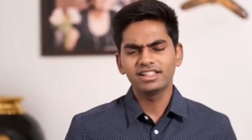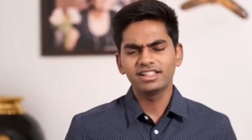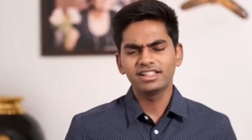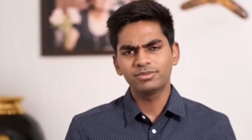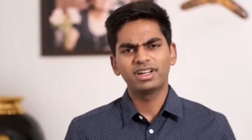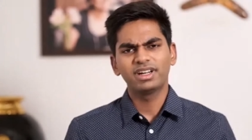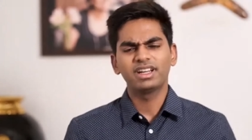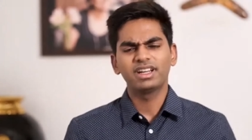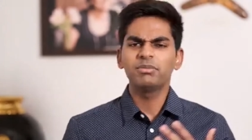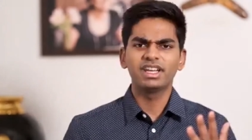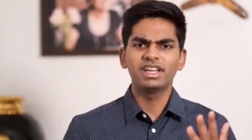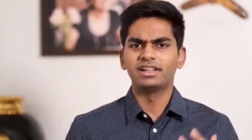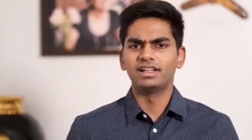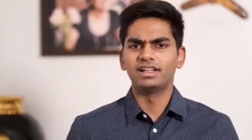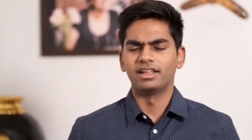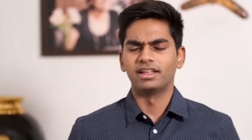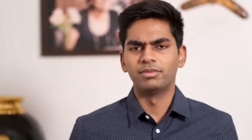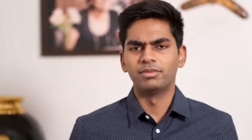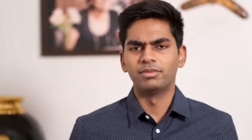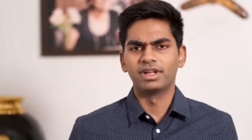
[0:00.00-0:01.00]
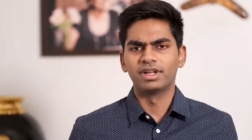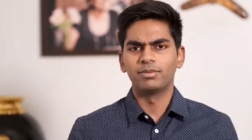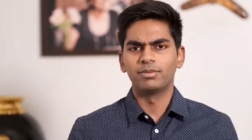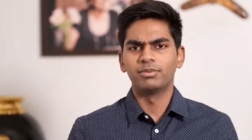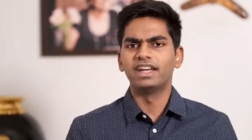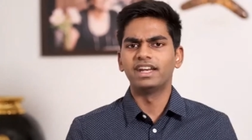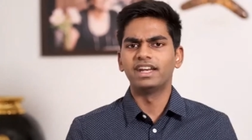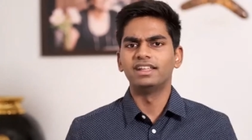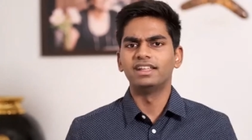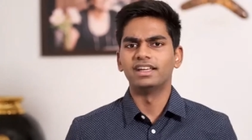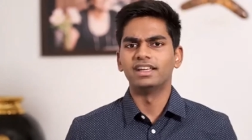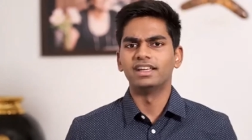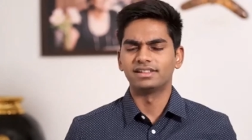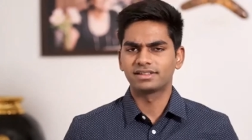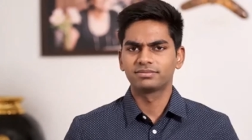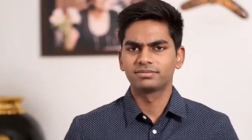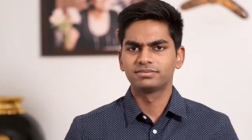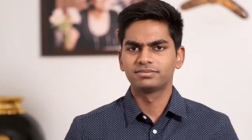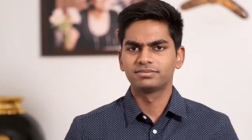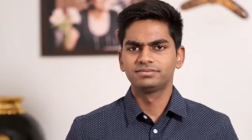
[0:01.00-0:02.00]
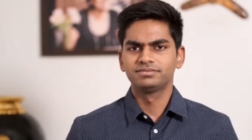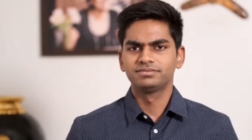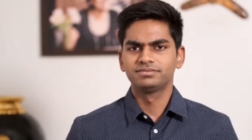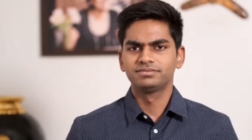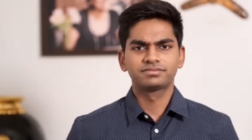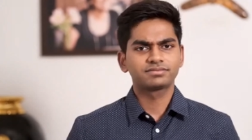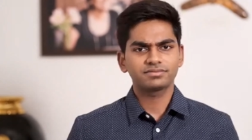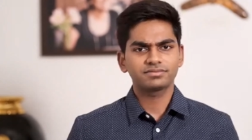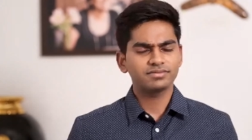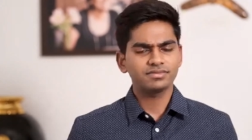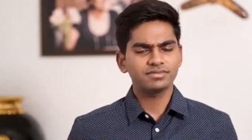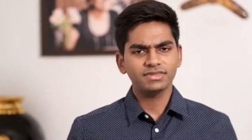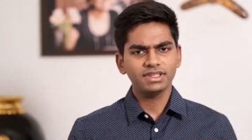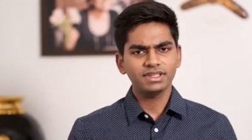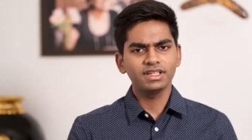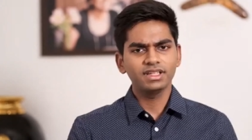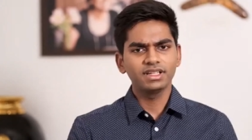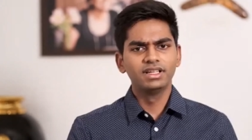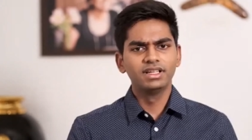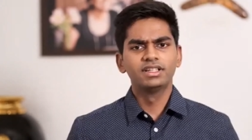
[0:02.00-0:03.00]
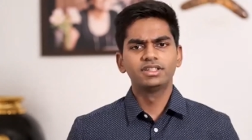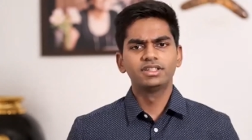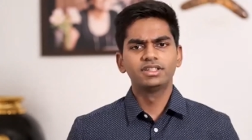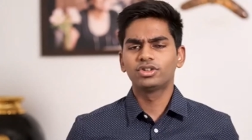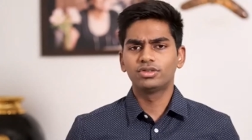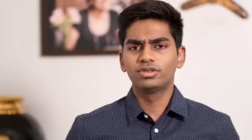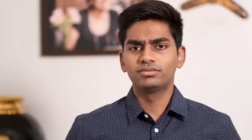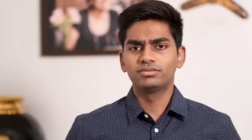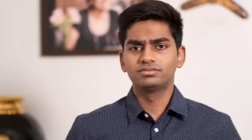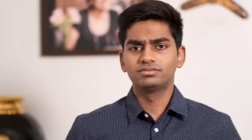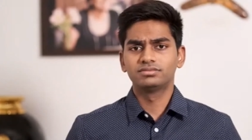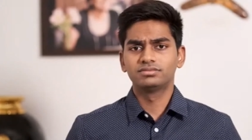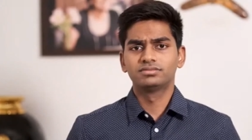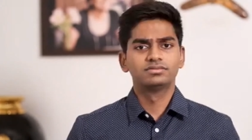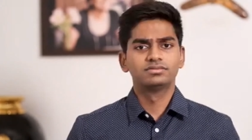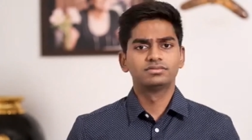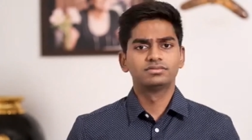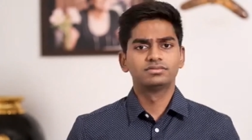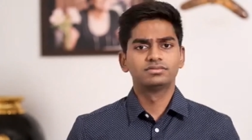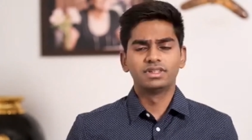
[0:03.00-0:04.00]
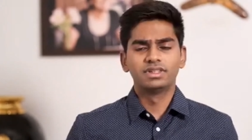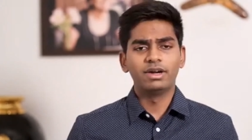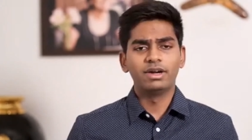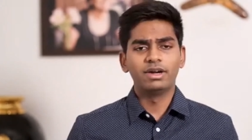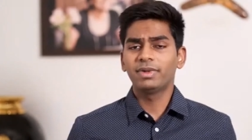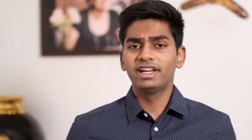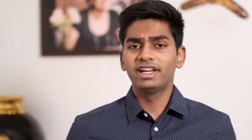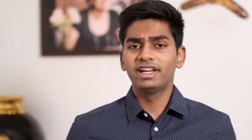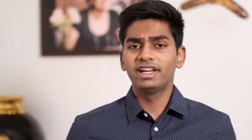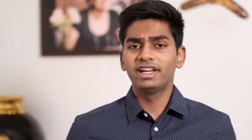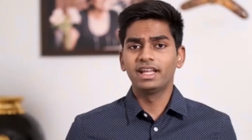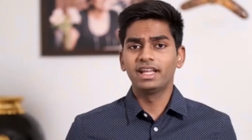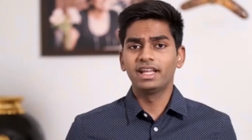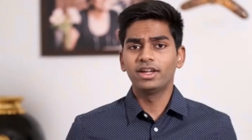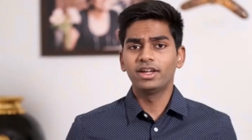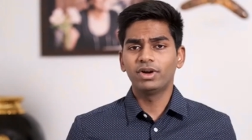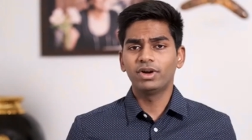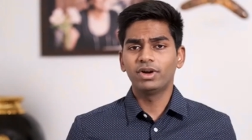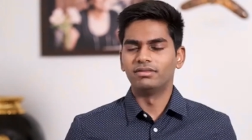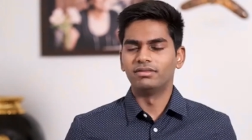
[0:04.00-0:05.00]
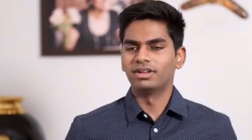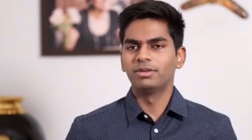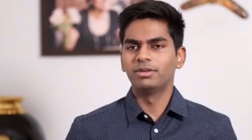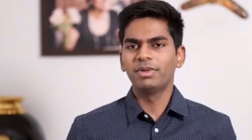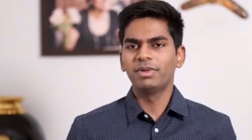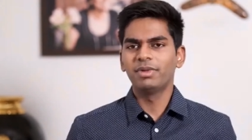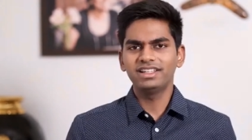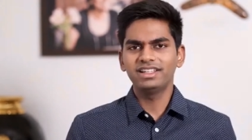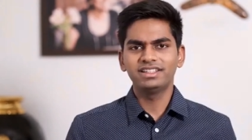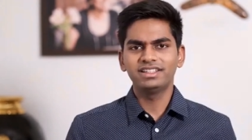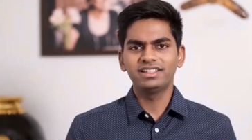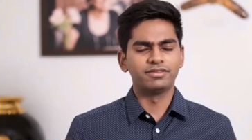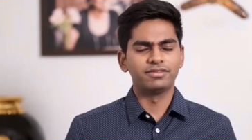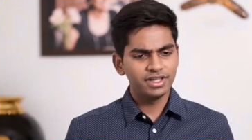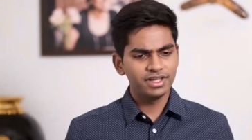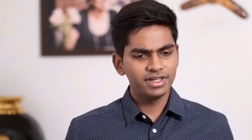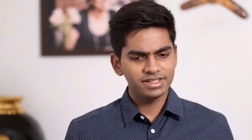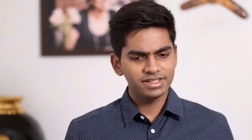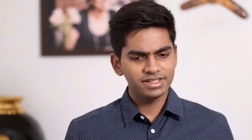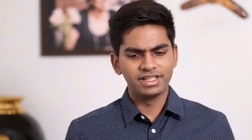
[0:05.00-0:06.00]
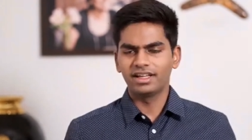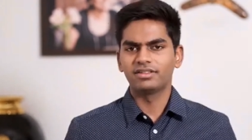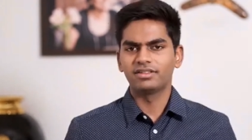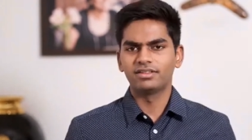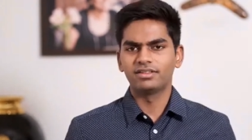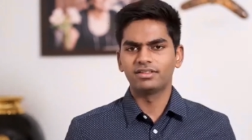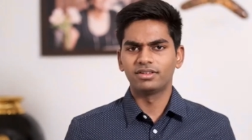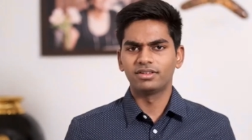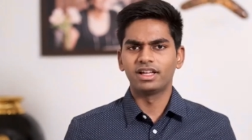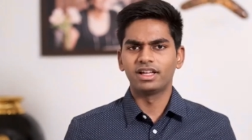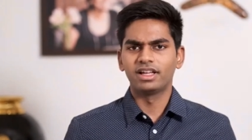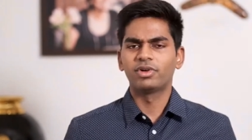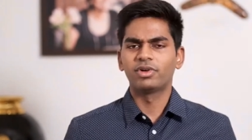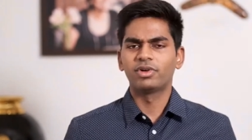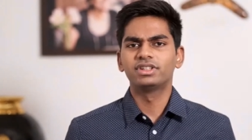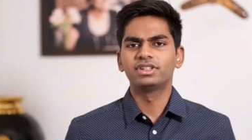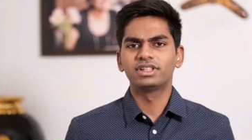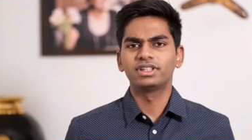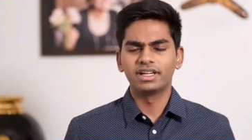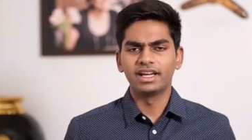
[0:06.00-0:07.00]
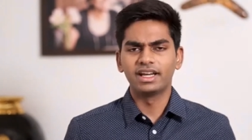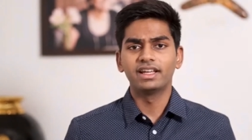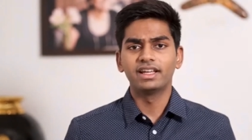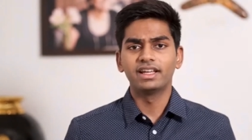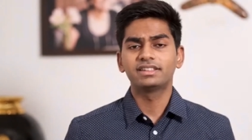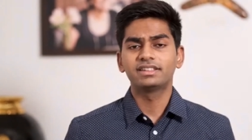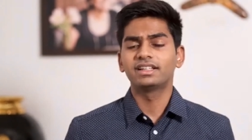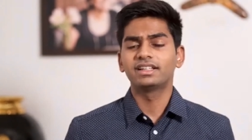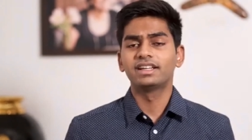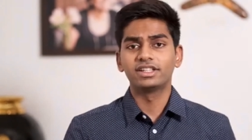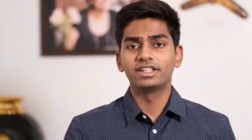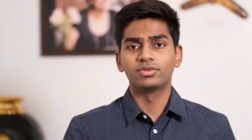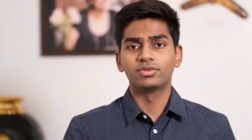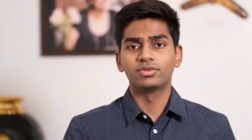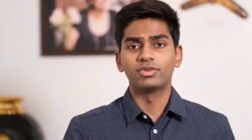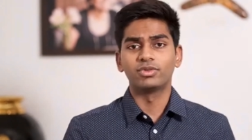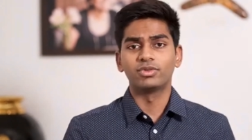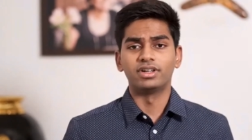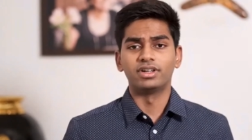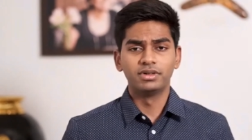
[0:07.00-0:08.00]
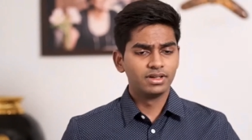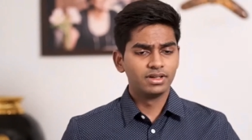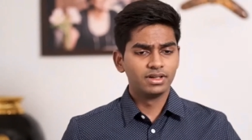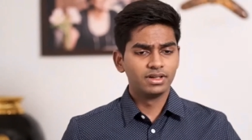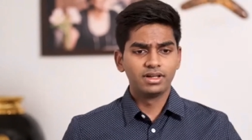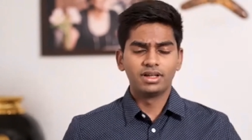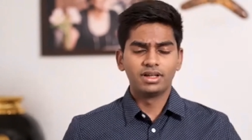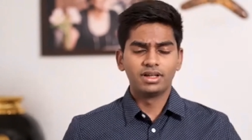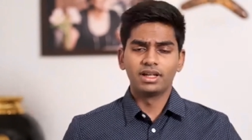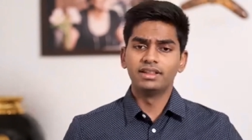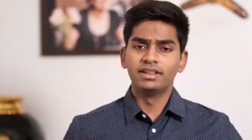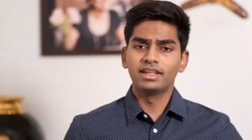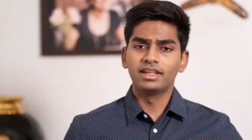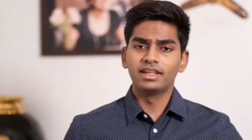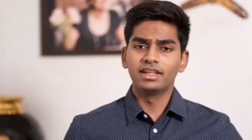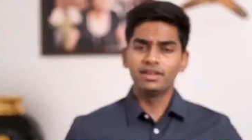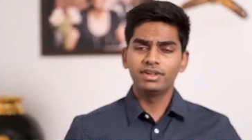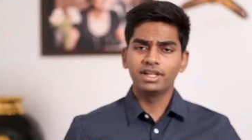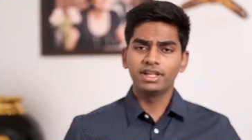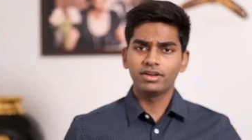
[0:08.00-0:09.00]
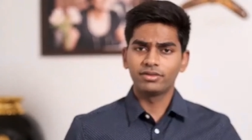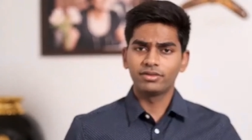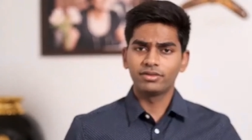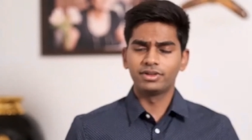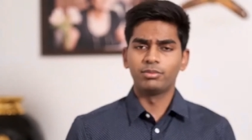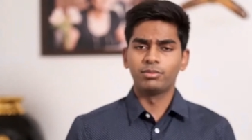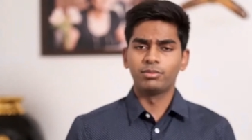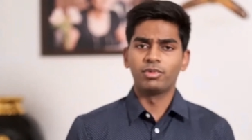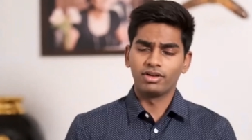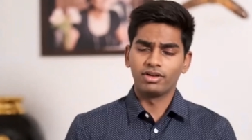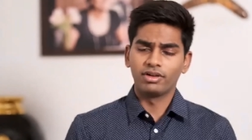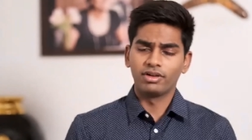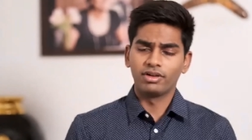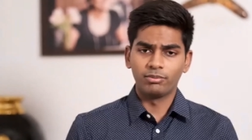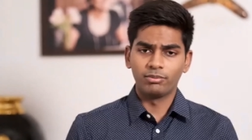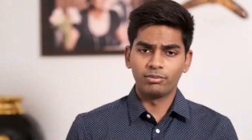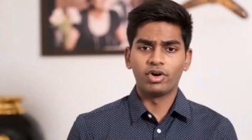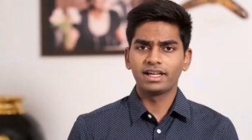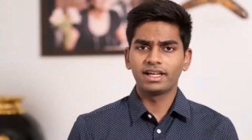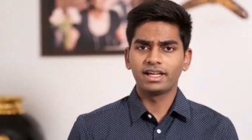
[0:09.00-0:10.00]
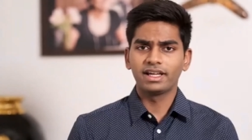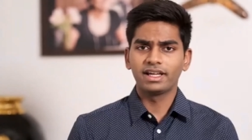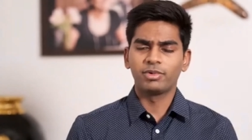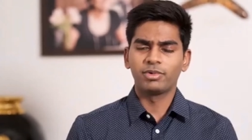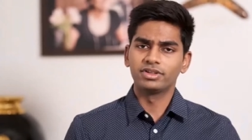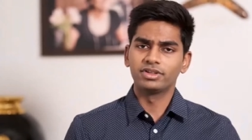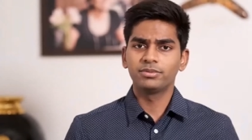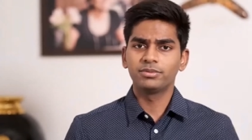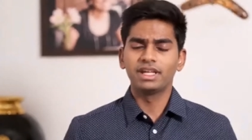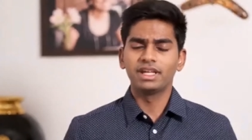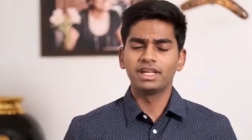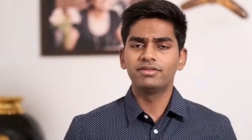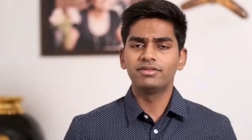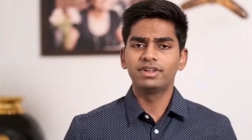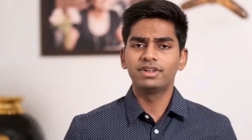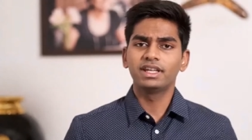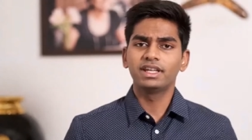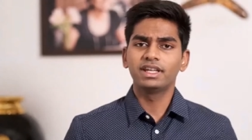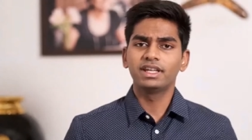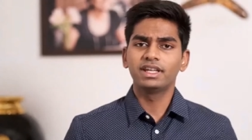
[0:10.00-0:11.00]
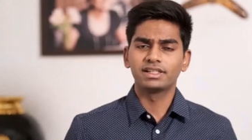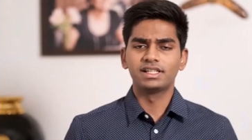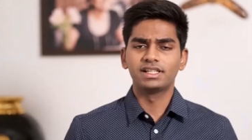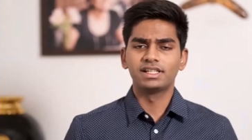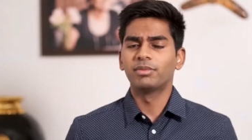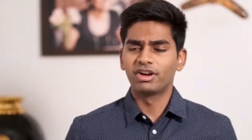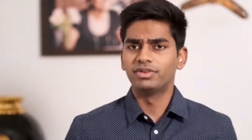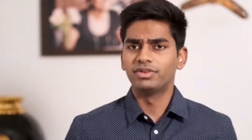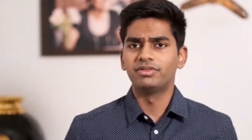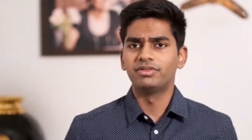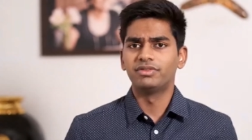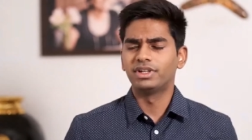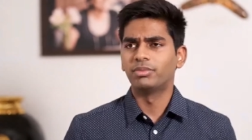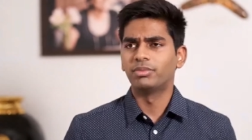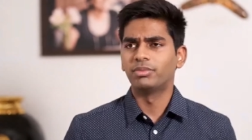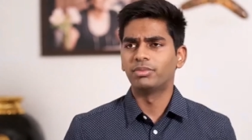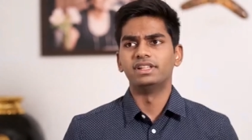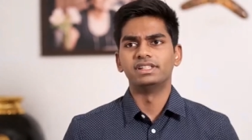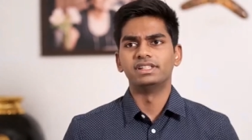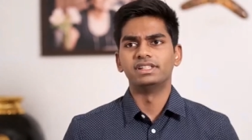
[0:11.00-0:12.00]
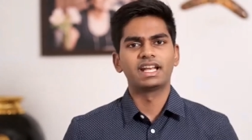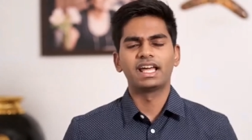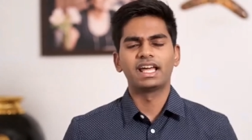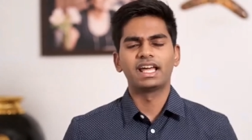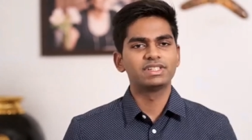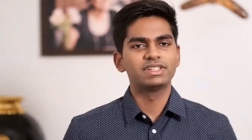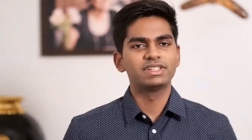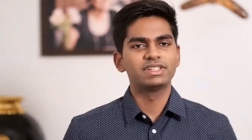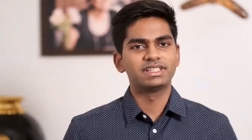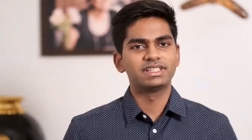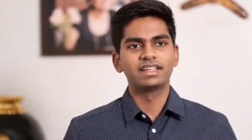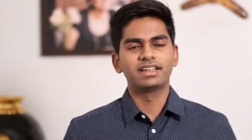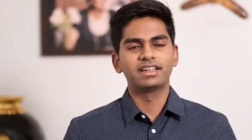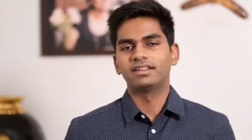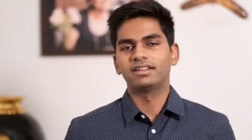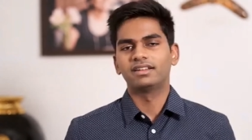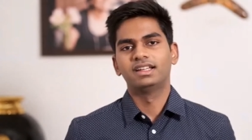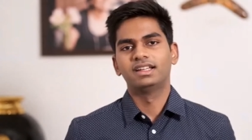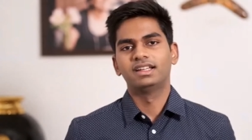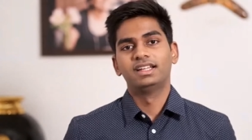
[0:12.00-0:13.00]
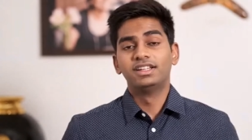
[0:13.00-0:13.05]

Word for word: immediately it became an ADS. So that was my day one. Imagine, first day I sponsor an ADS, and guess what? In the evening of the mo- morning I sponsor, evening he has done about 50 points. And I was thinking to